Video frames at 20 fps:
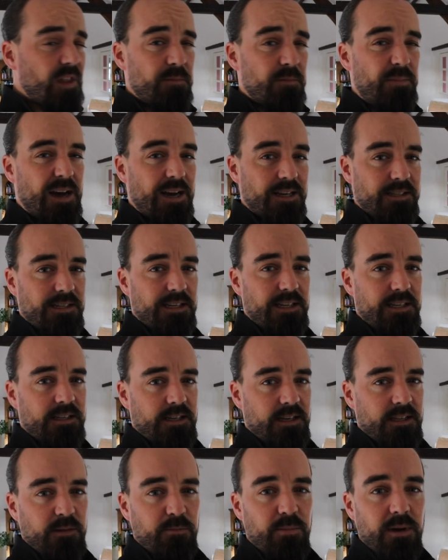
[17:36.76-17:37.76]
But as Lee
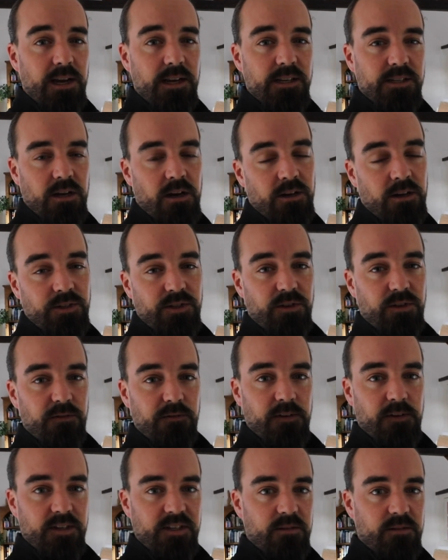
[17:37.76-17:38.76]
said, the players aren't too
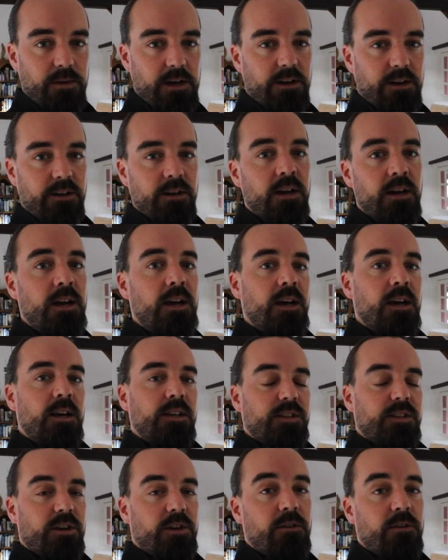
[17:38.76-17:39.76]
fussed about it.
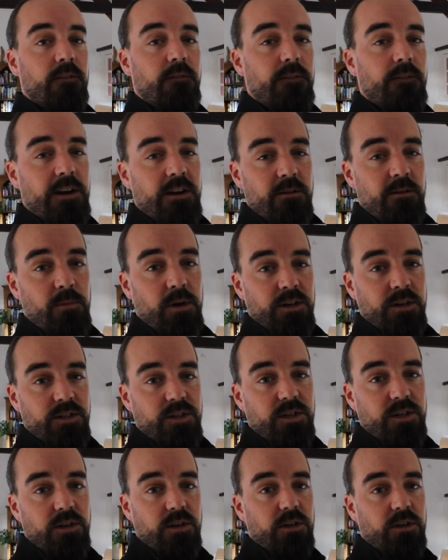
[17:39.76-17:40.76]
So very
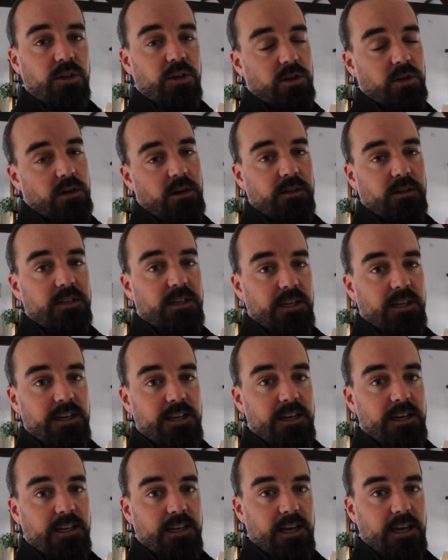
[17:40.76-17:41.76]
much good luck to
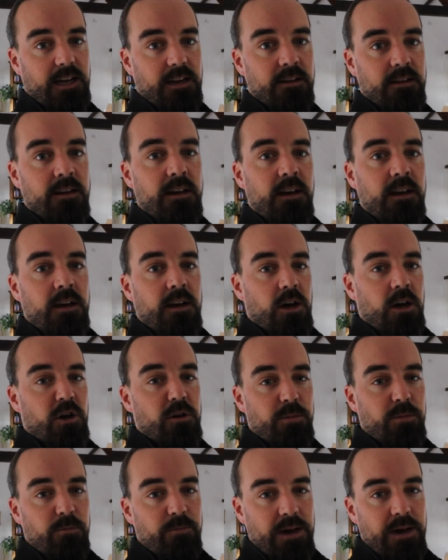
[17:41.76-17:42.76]
Lee again.
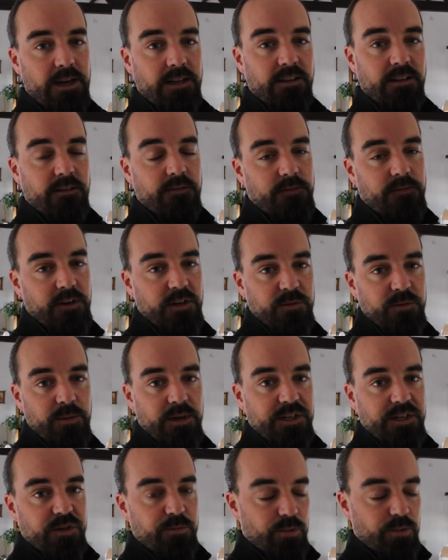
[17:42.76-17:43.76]
Hope you bagged that first
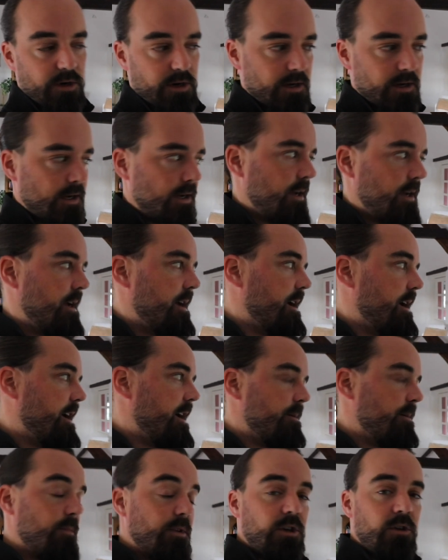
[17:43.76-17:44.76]
major, bruh.
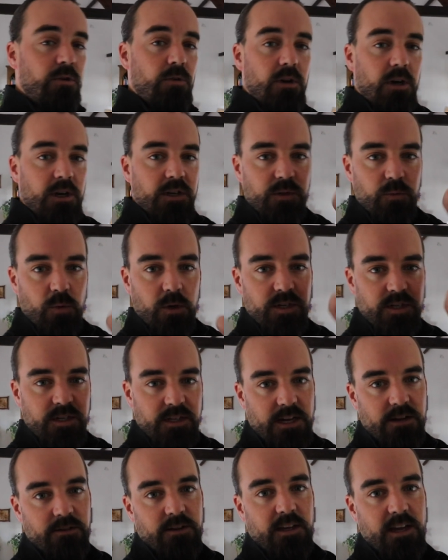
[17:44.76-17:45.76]
You guys
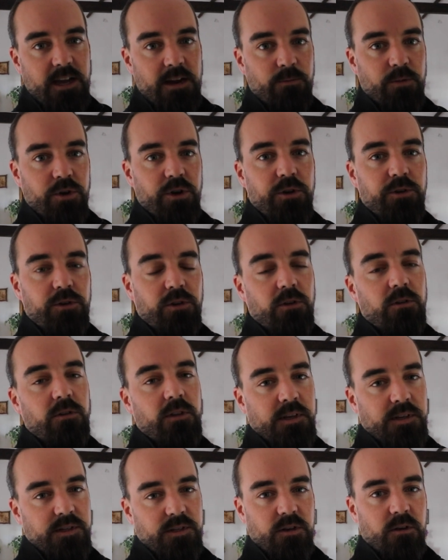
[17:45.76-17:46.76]
watching down the camera, who do you
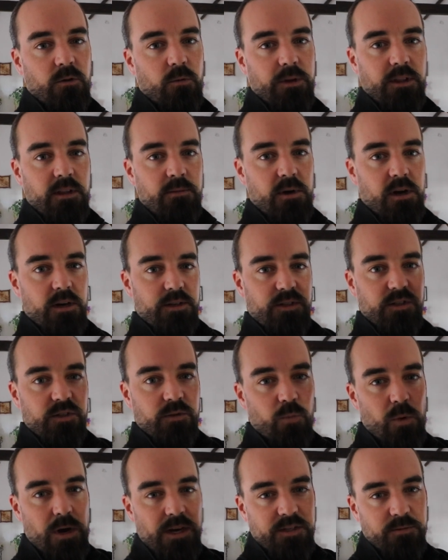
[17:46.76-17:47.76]
think is going to win the
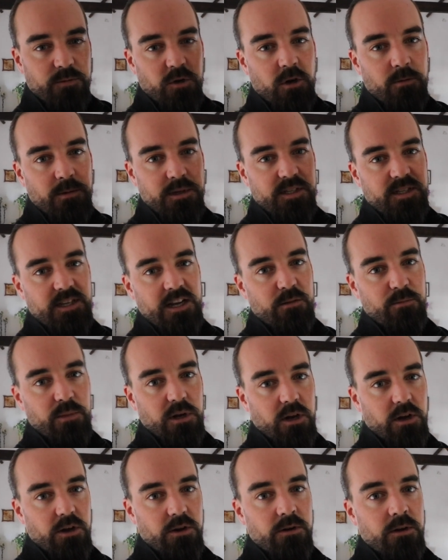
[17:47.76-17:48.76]
Masters? Whack some comments down
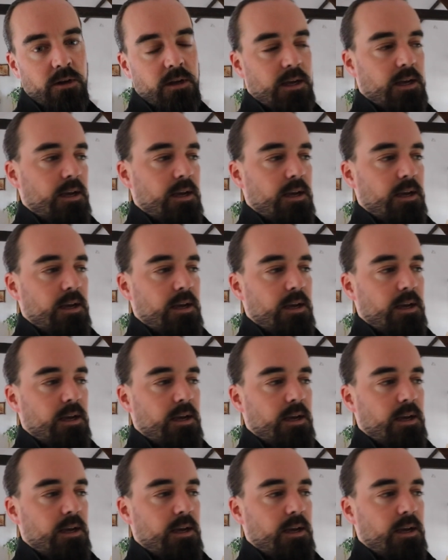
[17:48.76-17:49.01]
below.